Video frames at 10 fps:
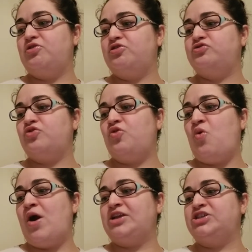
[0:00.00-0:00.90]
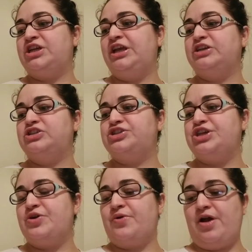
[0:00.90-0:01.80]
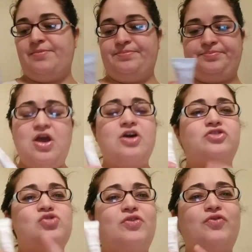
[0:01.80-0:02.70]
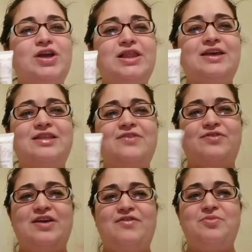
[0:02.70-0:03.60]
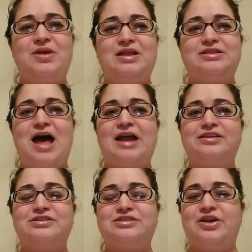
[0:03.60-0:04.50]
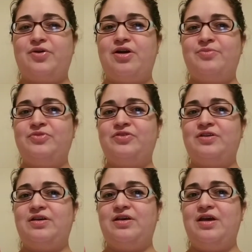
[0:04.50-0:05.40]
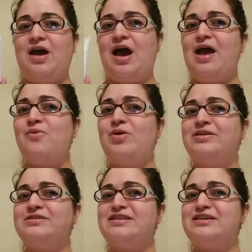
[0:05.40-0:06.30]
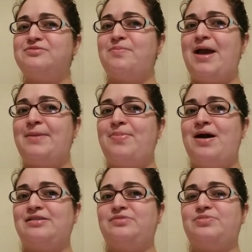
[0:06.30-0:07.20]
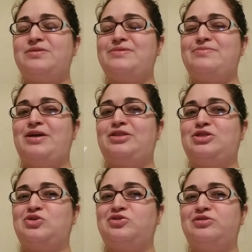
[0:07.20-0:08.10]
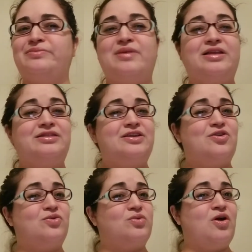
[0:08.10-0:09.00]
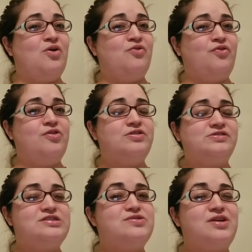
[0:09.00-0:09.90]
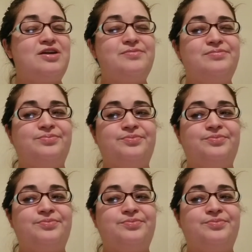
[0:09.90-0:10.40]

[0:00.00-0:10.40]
Thirst Quenching Serum. So I feel like they've given me a lot of serums. I want to say this might possibly be my third month in a row for a serum.